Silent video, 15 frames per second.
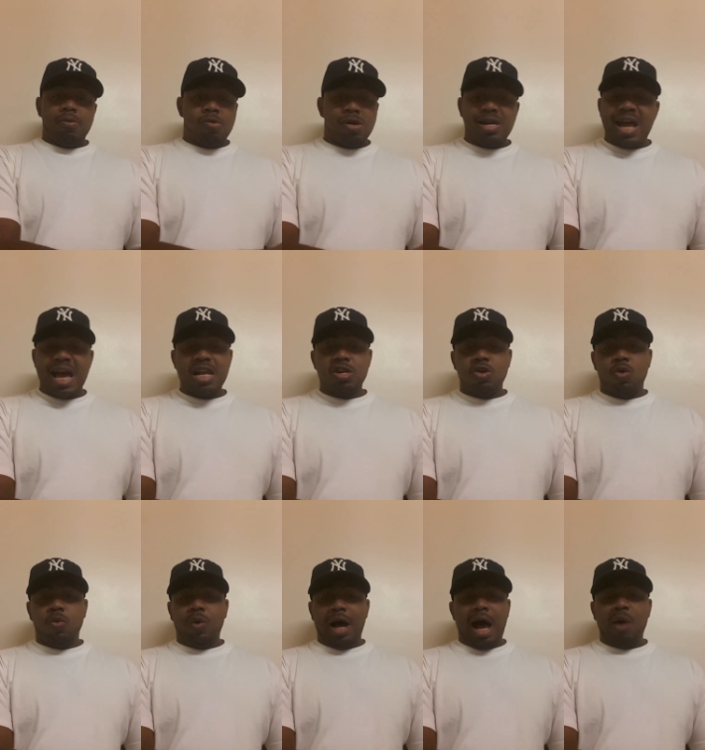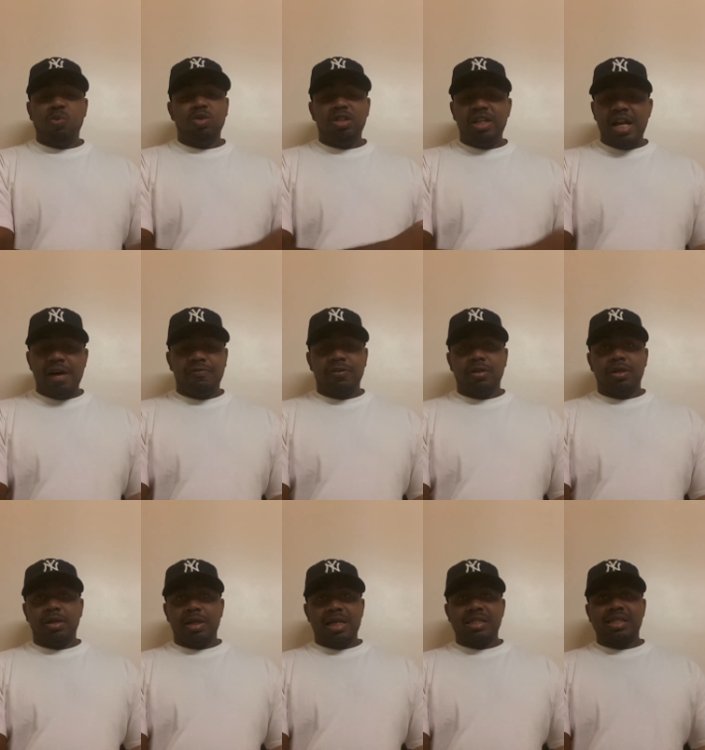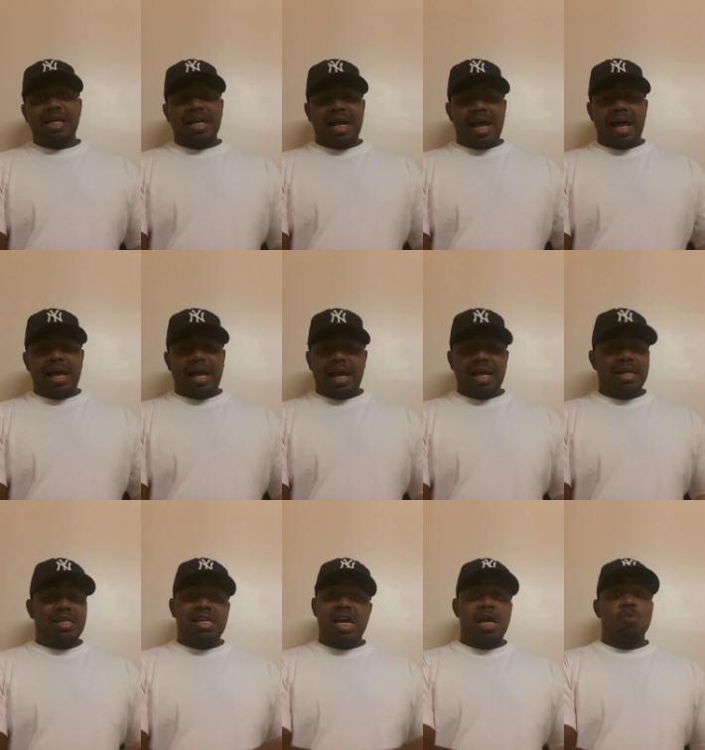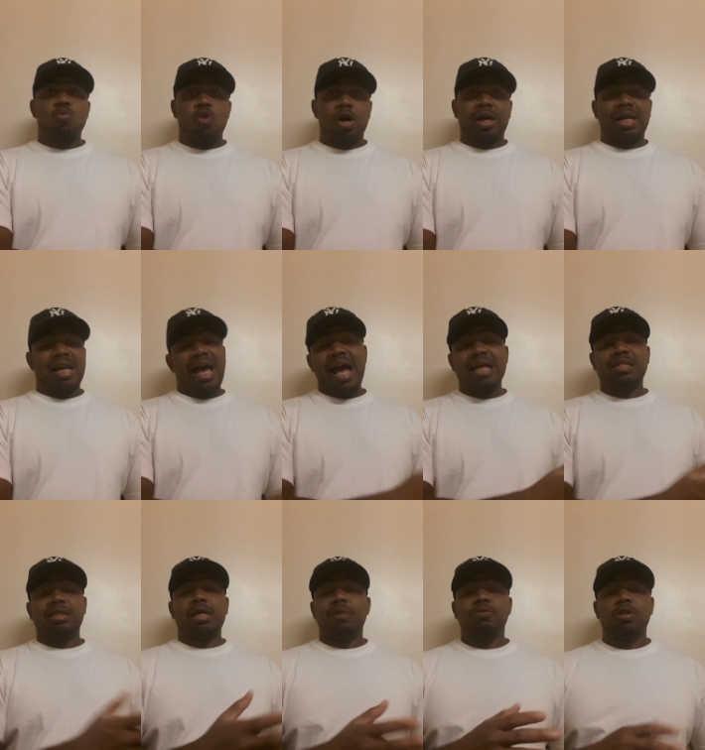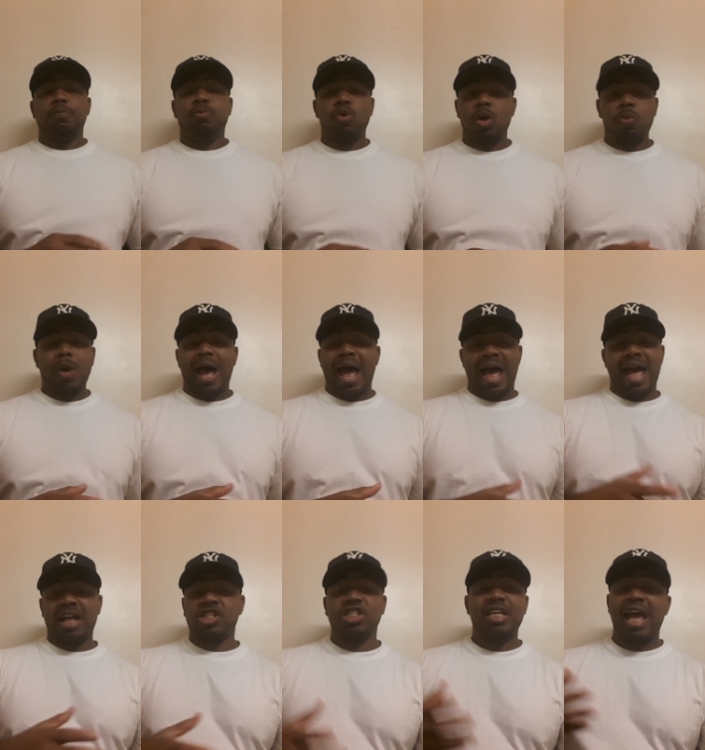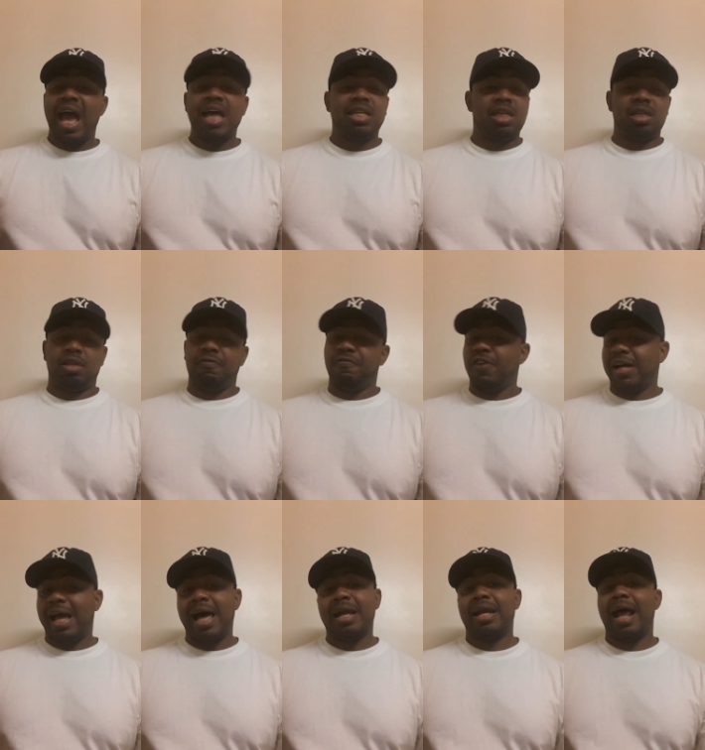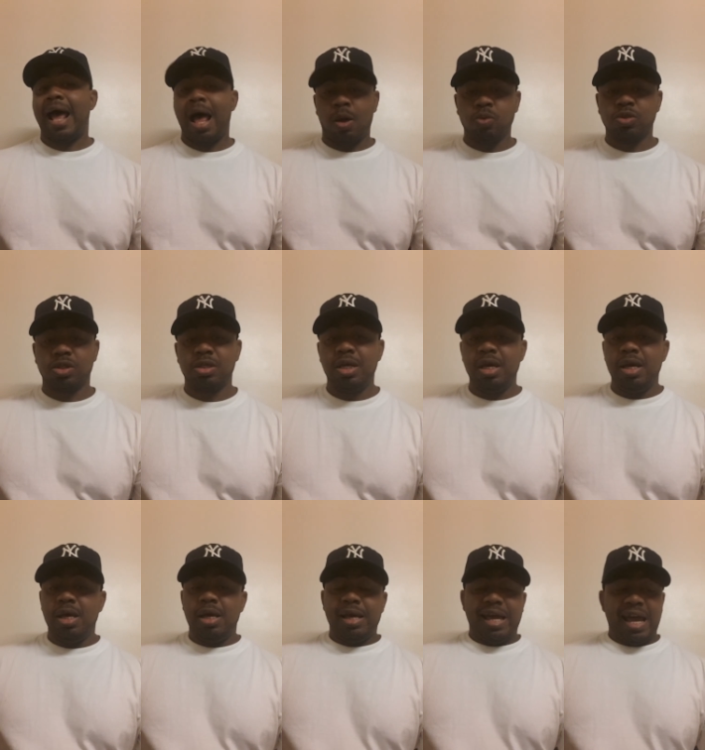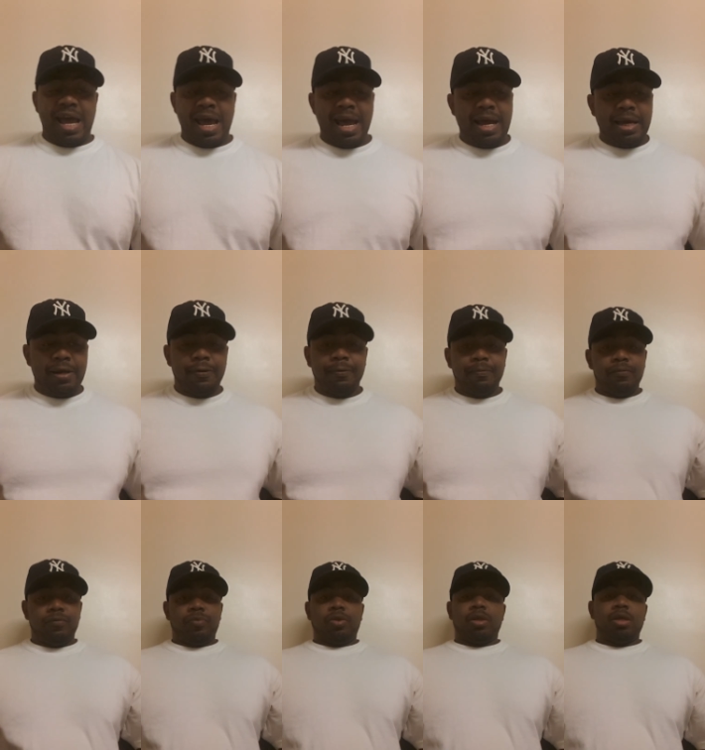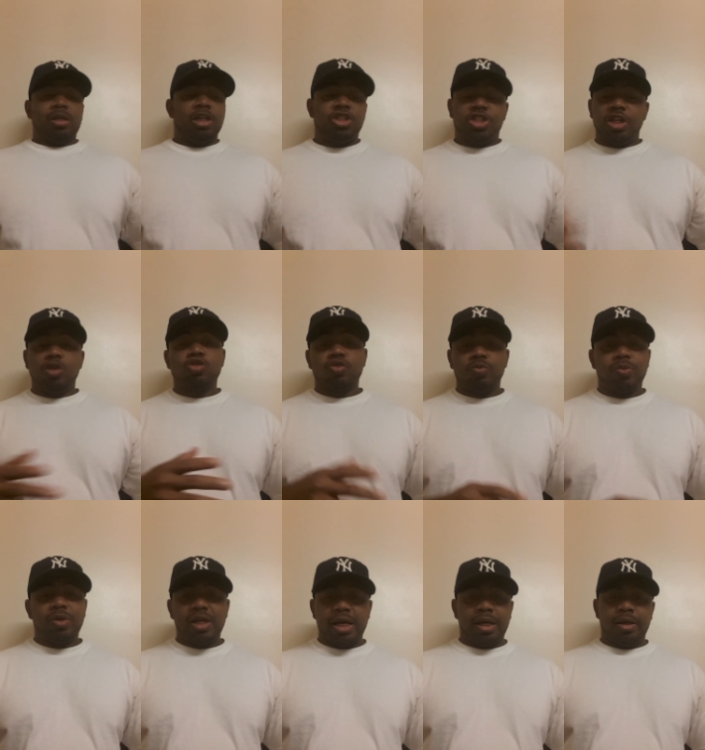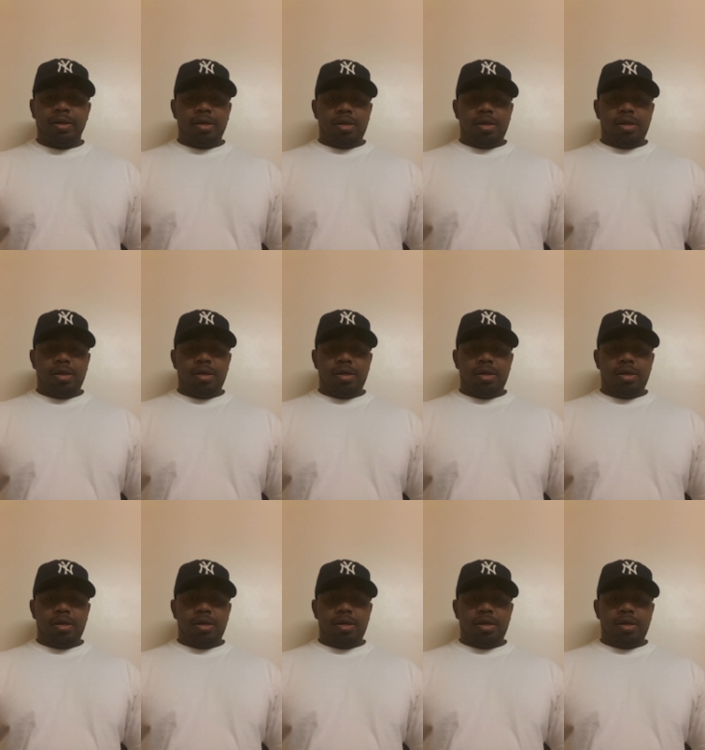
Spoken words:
on that note, I will never, let's say that it didn't work and it had to come to a point where I actually had to get the fuck out of the house and the children were there.